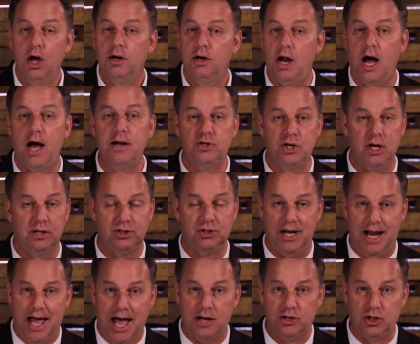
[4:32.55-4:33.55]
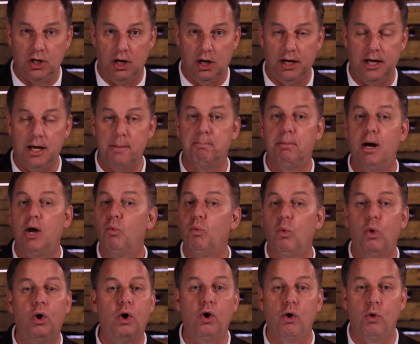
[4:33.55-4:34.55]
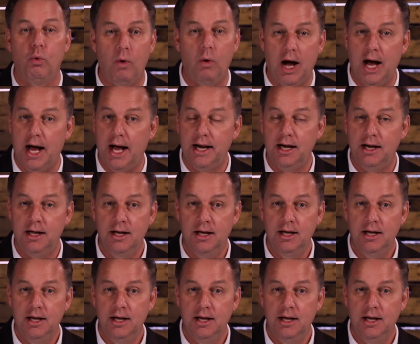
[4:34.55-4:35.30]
not just nationally, but worldwide,